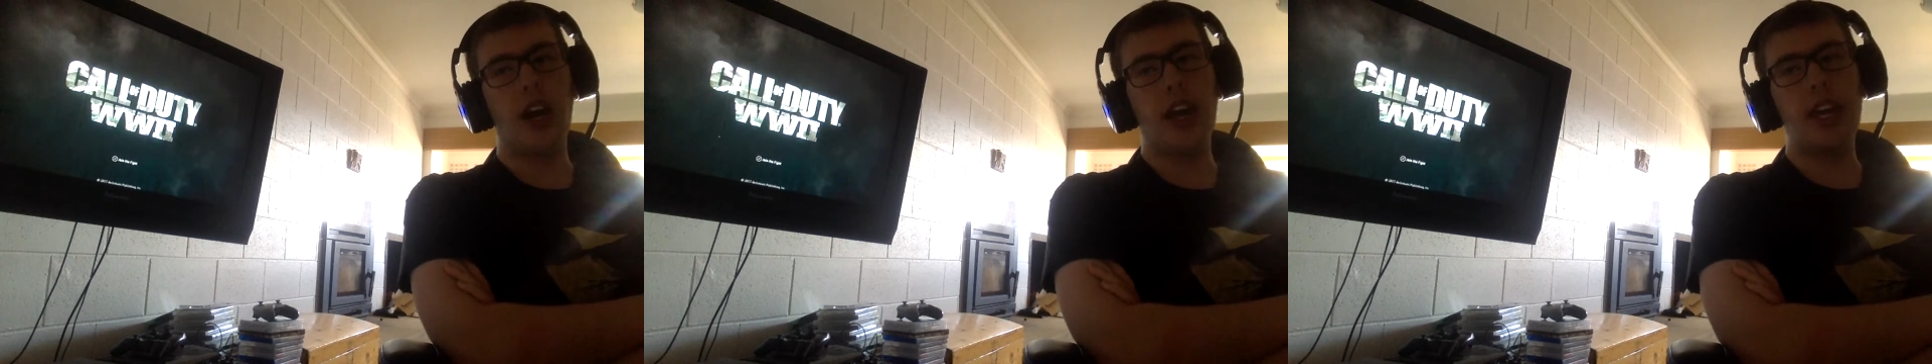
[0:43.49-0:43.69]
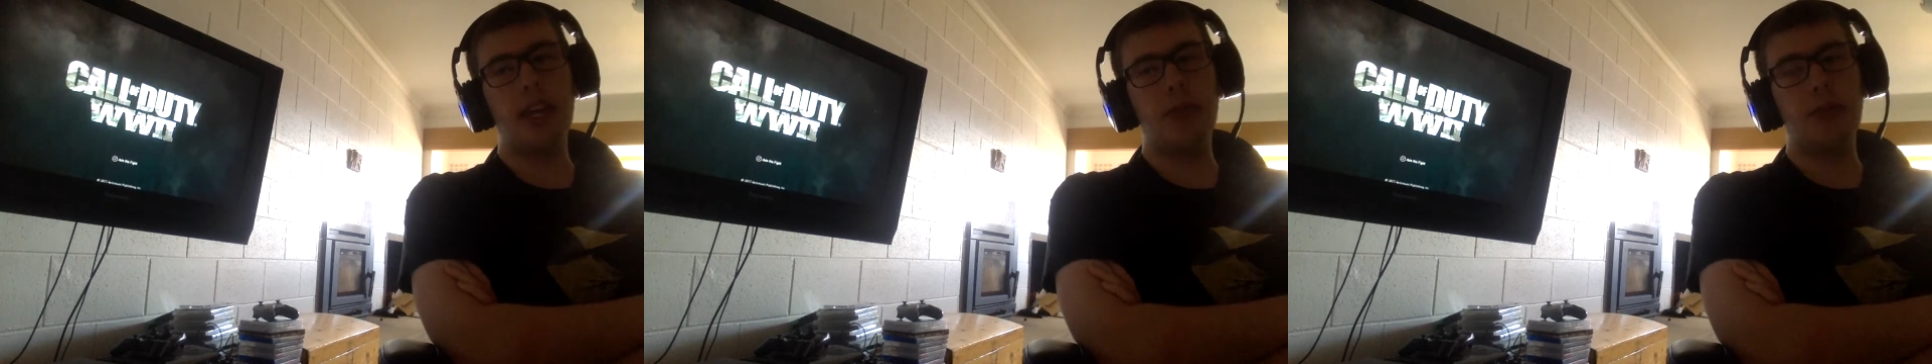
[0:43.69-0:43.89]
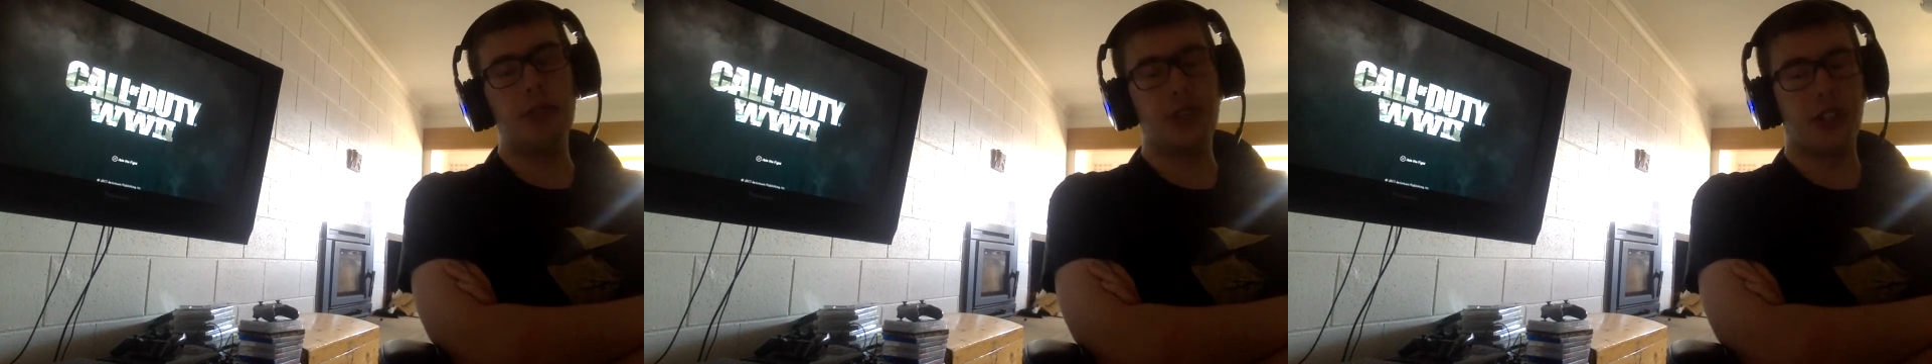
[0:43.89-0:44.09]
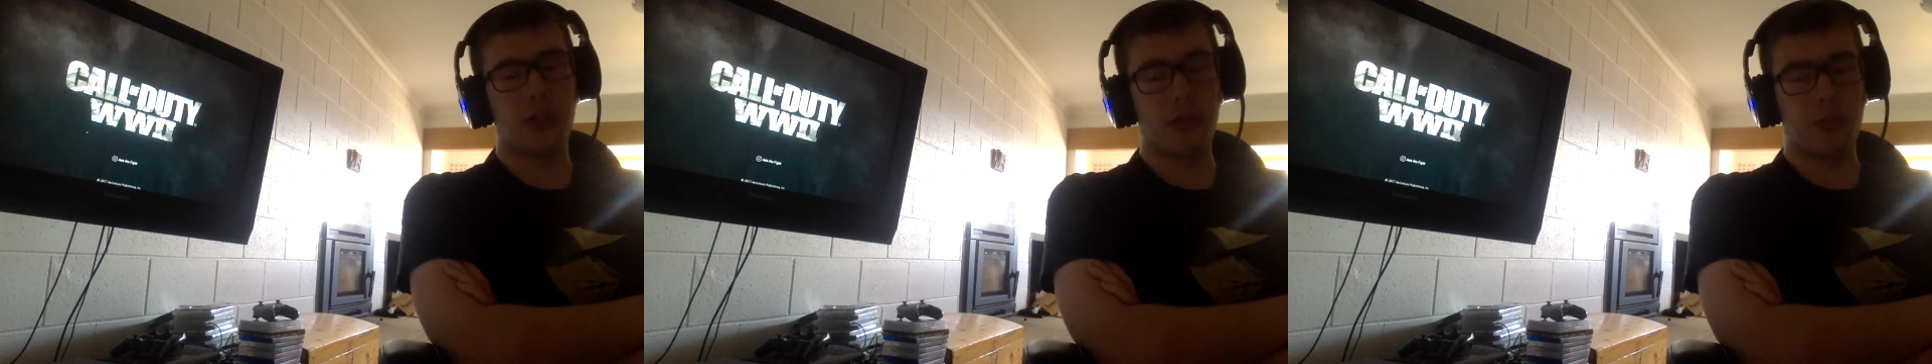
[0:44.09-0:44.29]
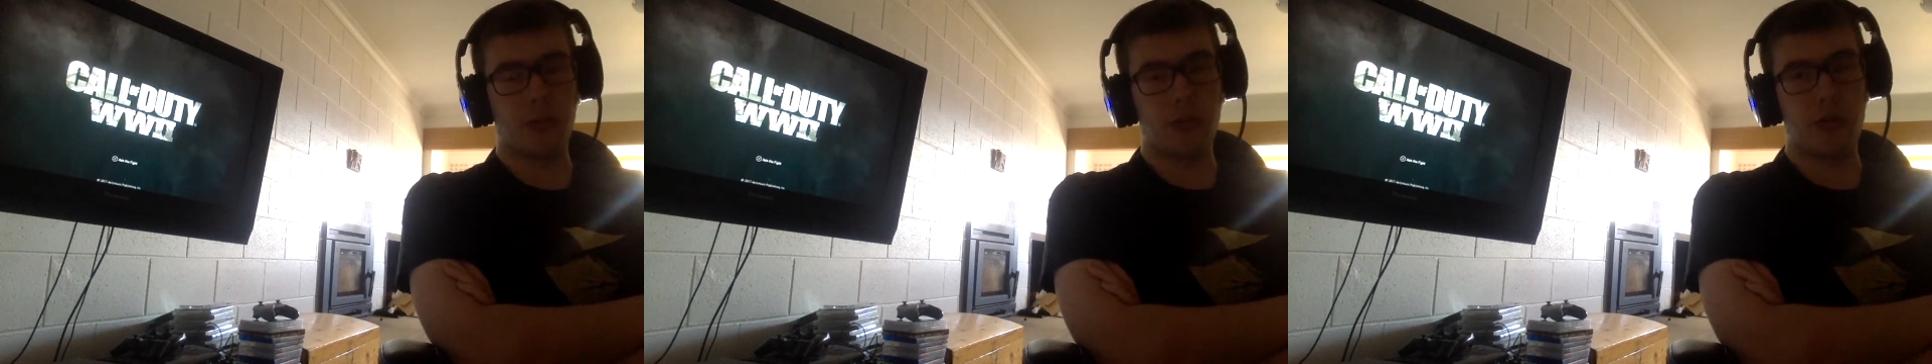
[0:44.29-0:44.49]
It was
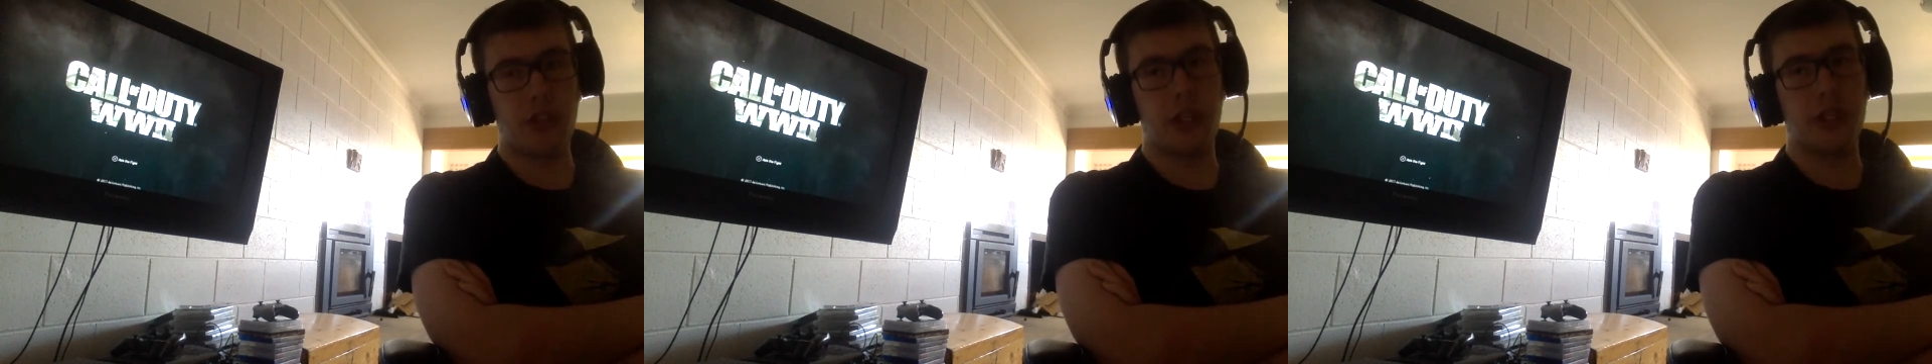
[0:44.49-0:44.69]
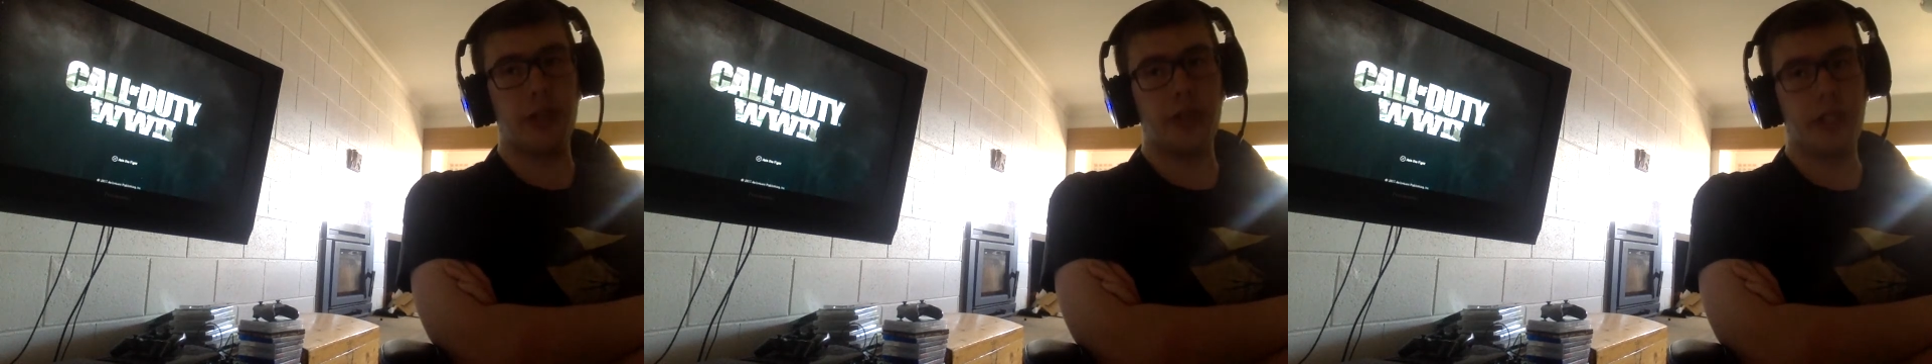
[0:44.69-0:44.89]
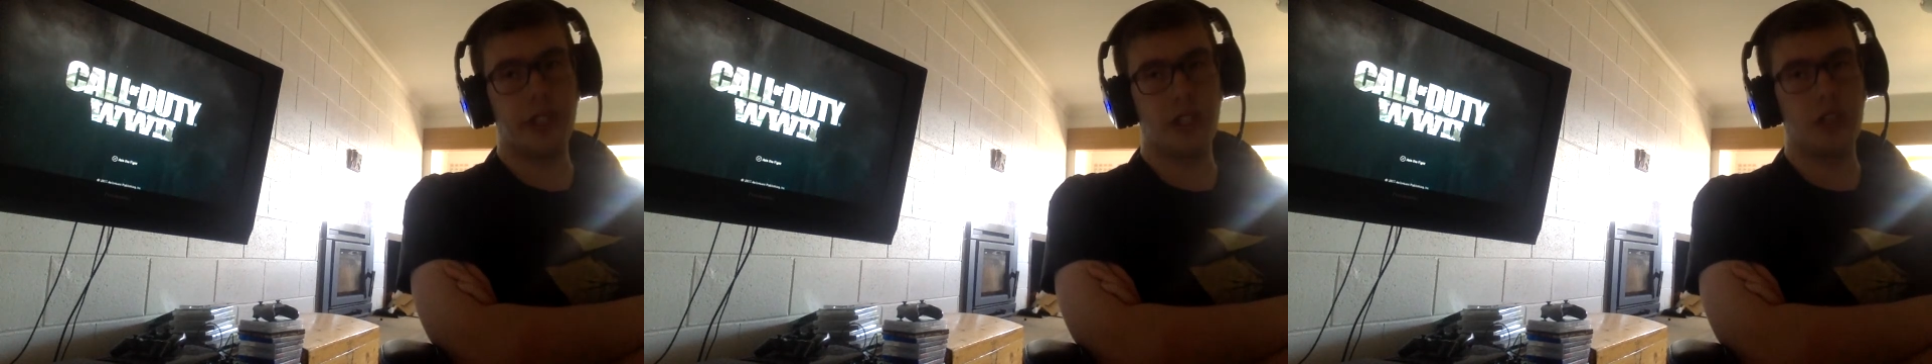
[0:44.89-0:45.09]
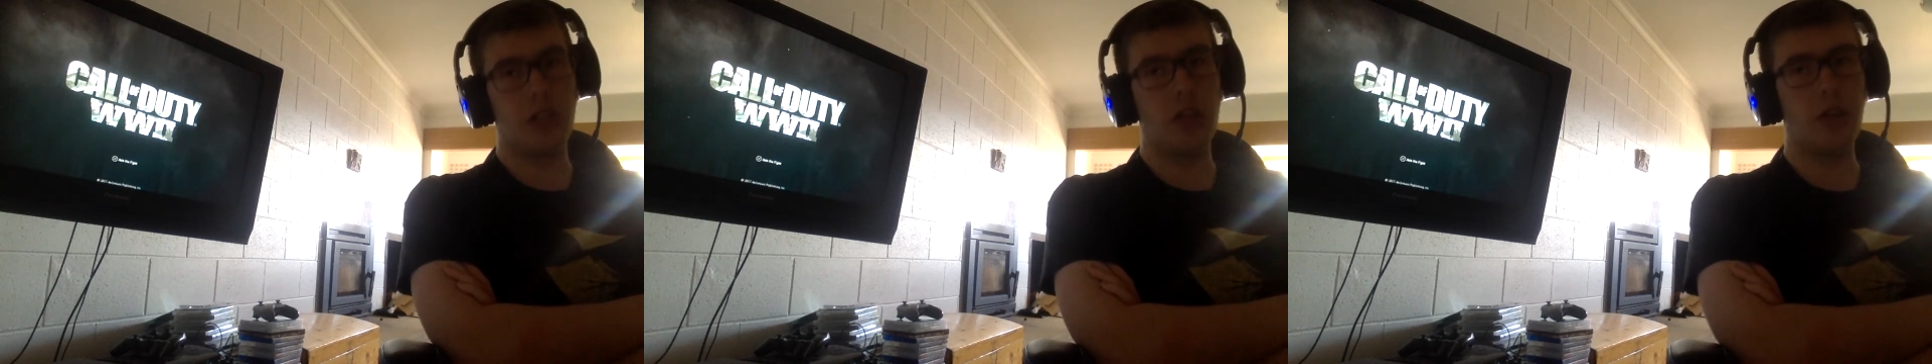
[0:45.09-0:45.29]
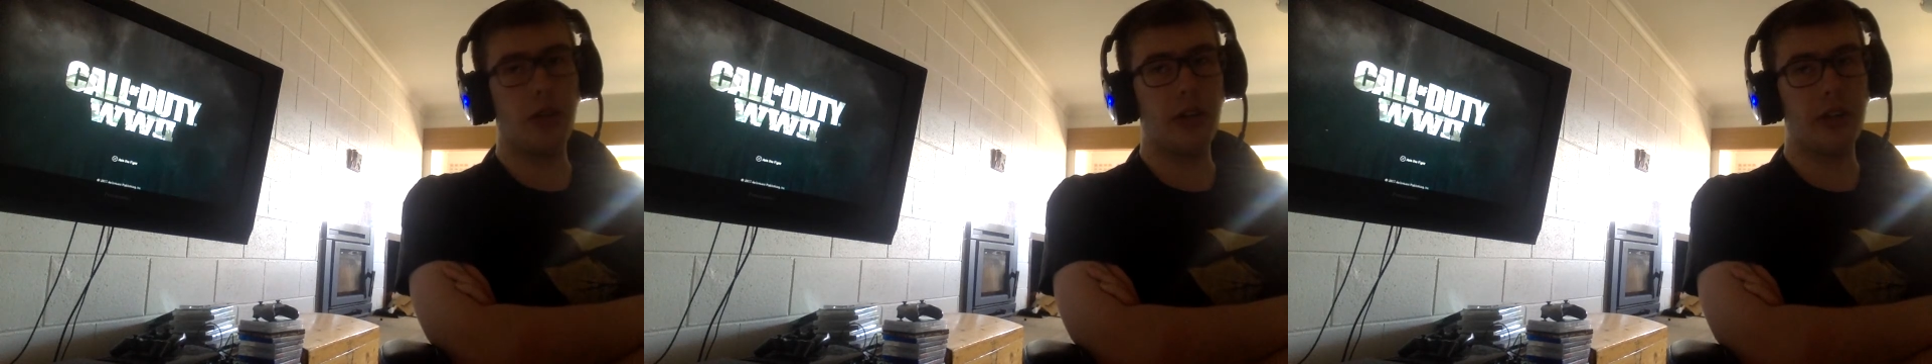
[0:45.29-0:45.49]
a serious
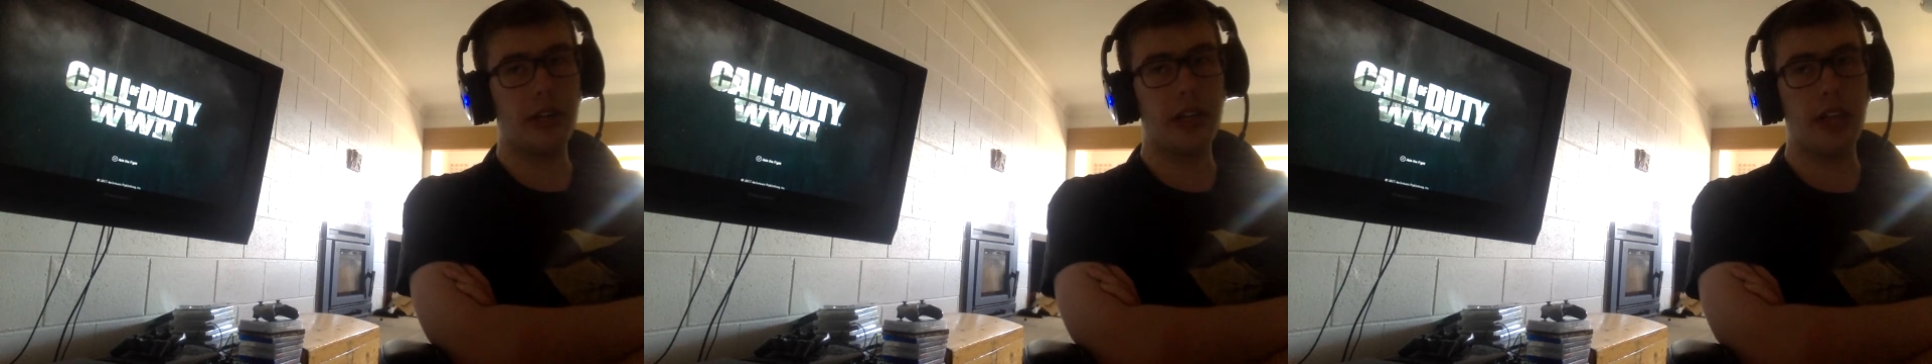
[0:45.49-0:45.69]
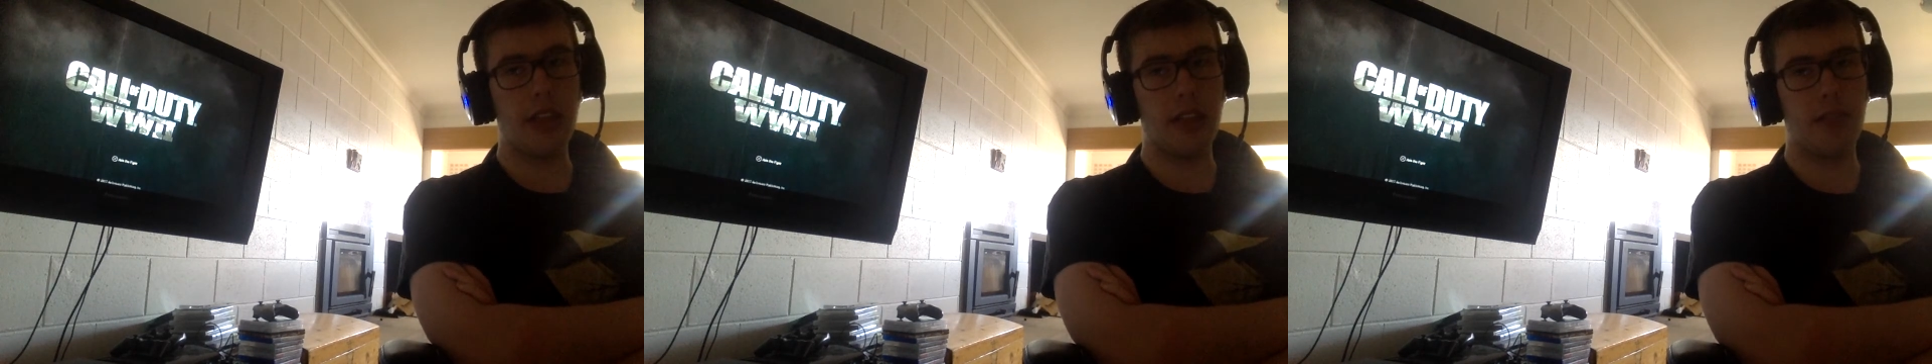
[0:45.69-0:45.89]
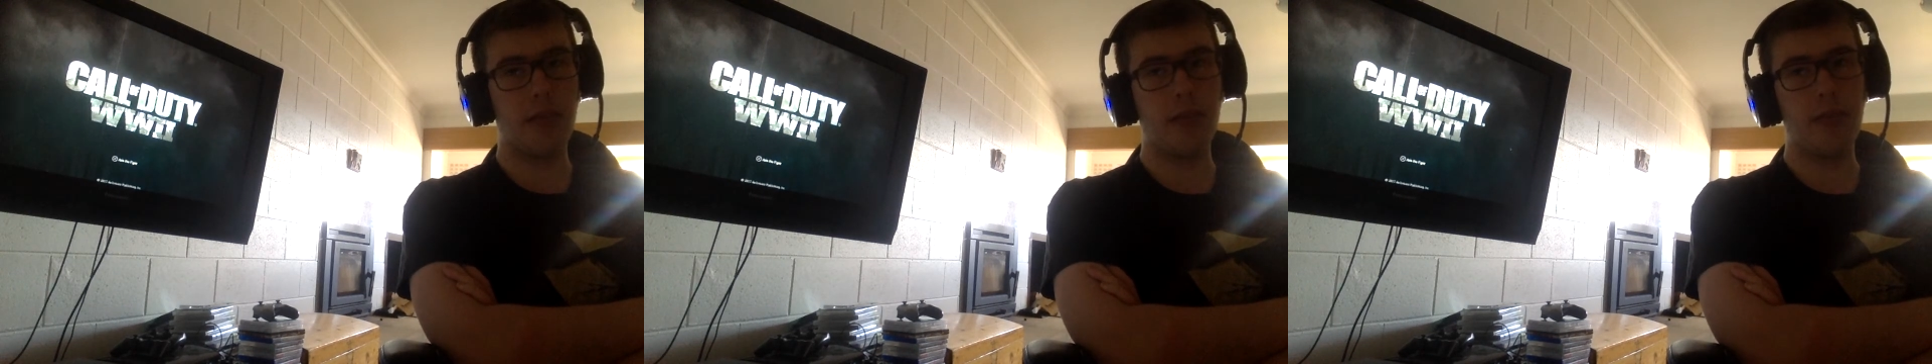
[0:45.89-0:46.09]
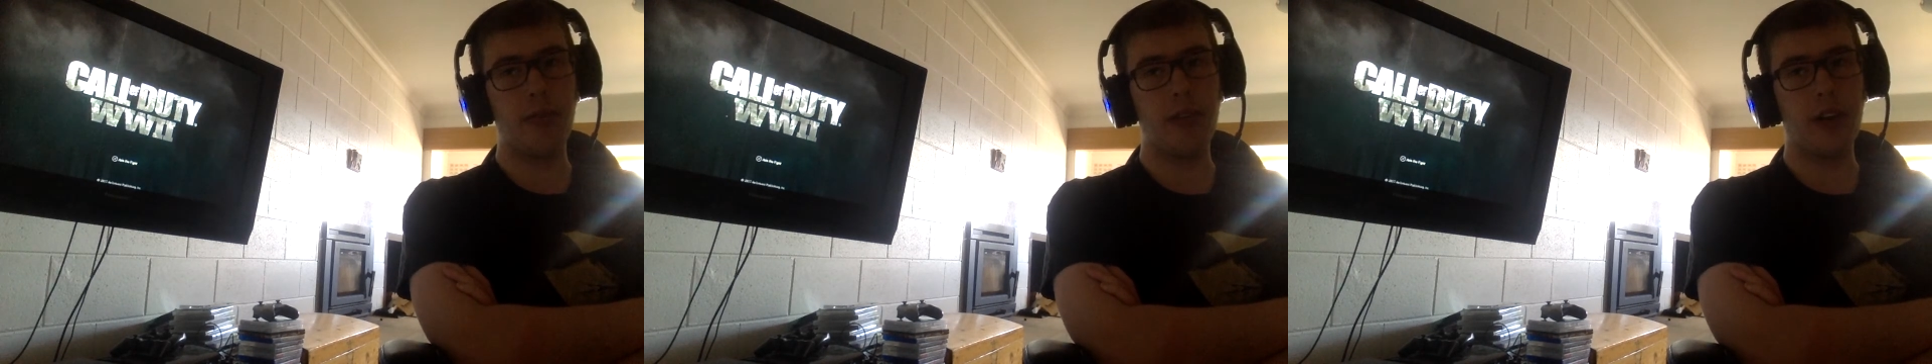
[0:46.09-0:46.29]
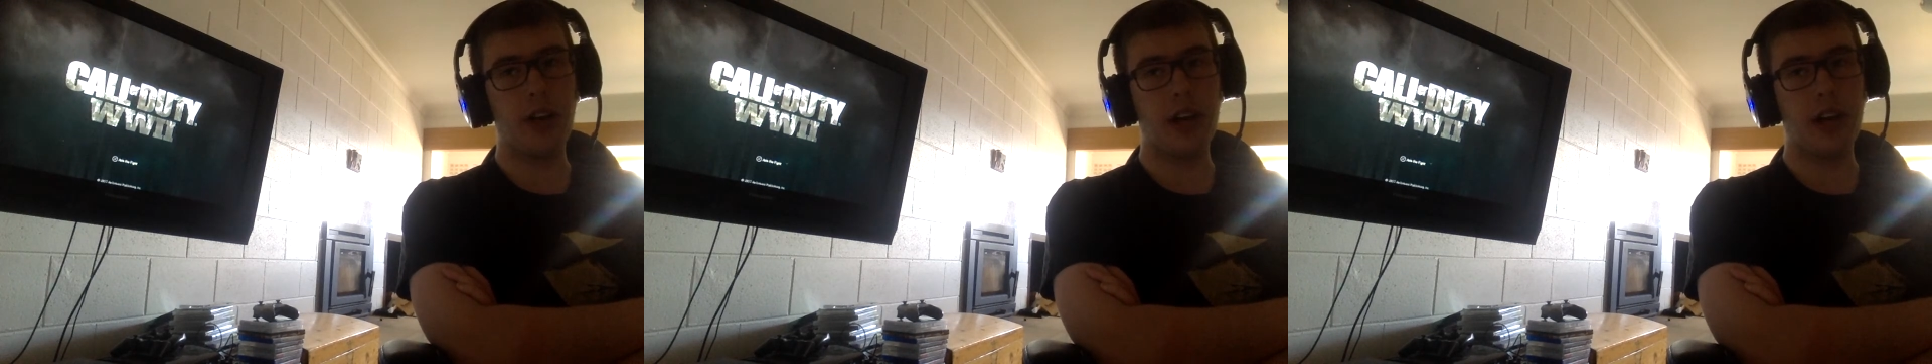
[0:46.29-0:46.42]
slog to get through.